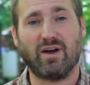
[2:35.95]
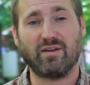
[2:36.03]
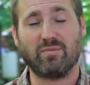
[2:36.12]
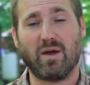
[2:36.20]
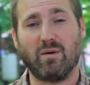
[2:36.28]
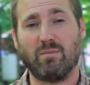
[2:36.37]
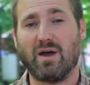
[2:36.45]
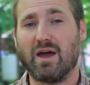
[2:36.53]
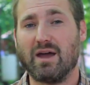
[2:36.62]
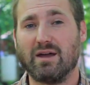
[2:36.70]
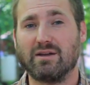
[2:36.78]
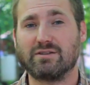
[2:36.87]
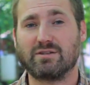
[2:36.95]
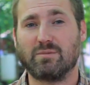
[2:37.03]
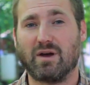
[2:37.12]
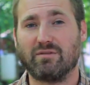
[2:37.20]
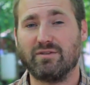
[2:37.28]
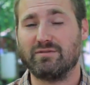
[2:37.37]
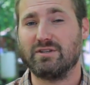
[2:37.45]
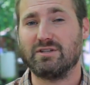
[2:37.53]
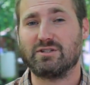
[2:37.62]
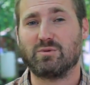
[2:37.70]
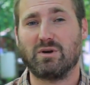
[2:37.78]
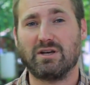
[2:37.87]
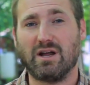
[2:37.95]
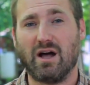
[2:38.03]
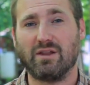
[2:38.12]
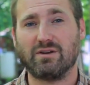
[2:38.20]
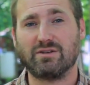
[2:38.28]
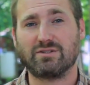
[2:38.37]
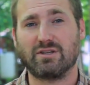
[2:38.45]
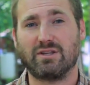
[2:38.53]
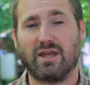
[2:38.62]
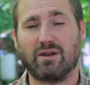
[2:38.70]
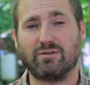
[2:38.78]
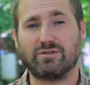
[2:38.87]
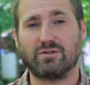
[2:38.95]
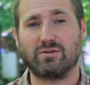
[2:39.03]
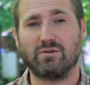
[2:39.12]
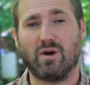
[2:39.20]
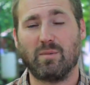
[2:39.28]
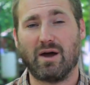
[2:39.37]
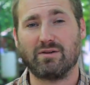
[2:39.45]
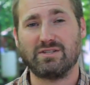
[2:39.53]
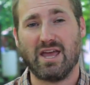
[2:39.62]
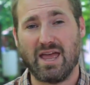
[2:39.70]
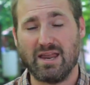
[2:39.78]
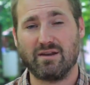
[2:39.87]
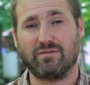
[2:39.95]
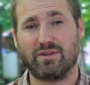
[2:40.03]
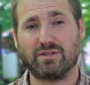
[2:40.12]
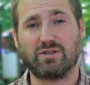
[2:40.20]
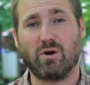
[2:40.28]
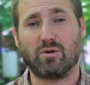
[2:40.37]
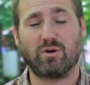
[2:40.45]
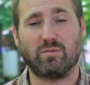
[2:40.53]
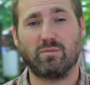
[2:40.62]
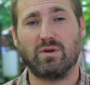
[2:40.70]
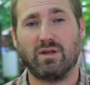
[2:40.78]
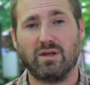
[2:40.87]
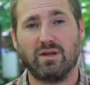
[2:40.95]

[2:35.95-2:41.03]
five pound bag is about 15 to 20 dollars and that'll do about 10 of the totem